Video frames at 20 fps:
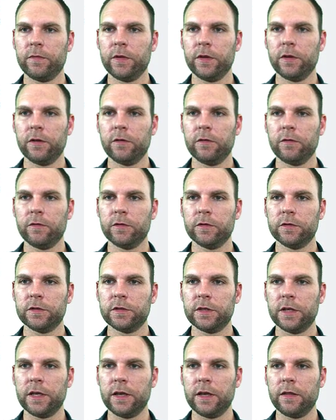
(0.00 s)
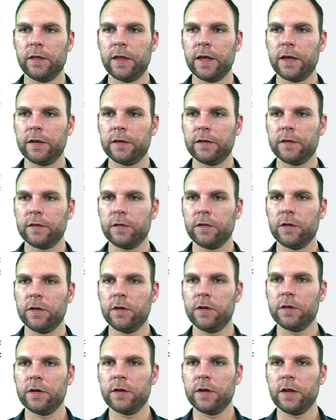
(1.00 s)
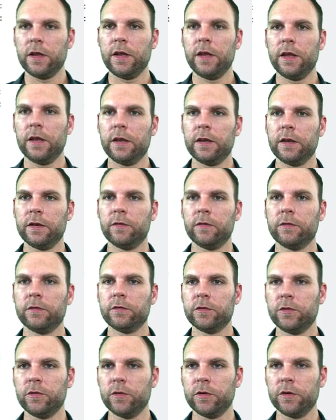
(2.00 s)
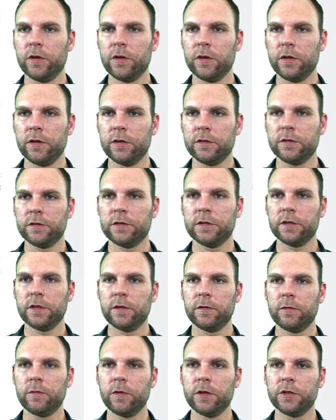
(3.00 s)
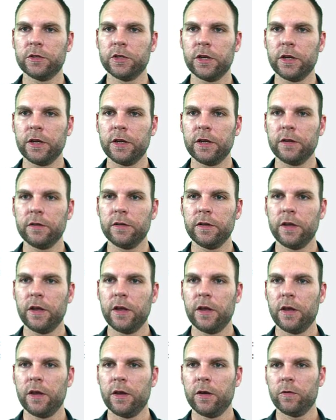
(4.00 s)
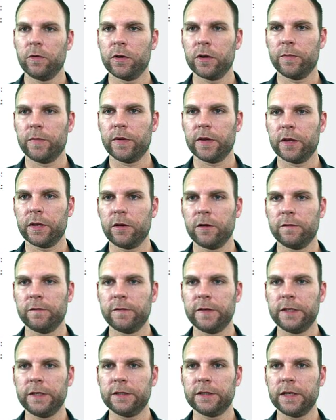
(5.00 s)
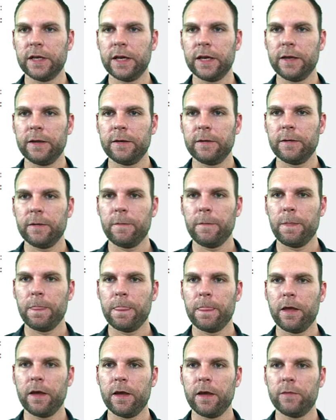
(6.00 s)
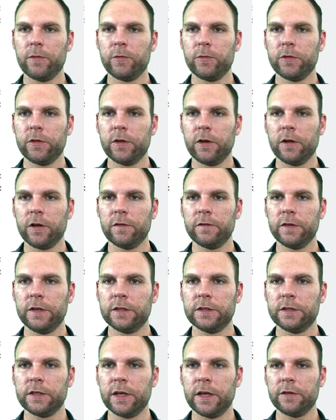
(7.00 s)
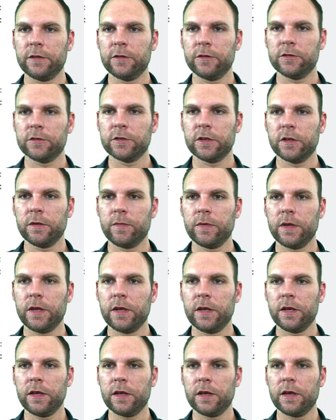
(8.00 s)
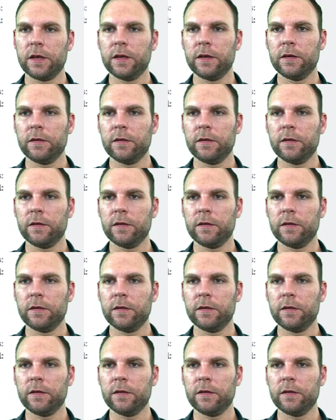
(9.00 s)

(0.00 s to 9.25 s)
that long and 2 adults and 1 child. We're going to pick an RV site. And with the RV site, there's going to be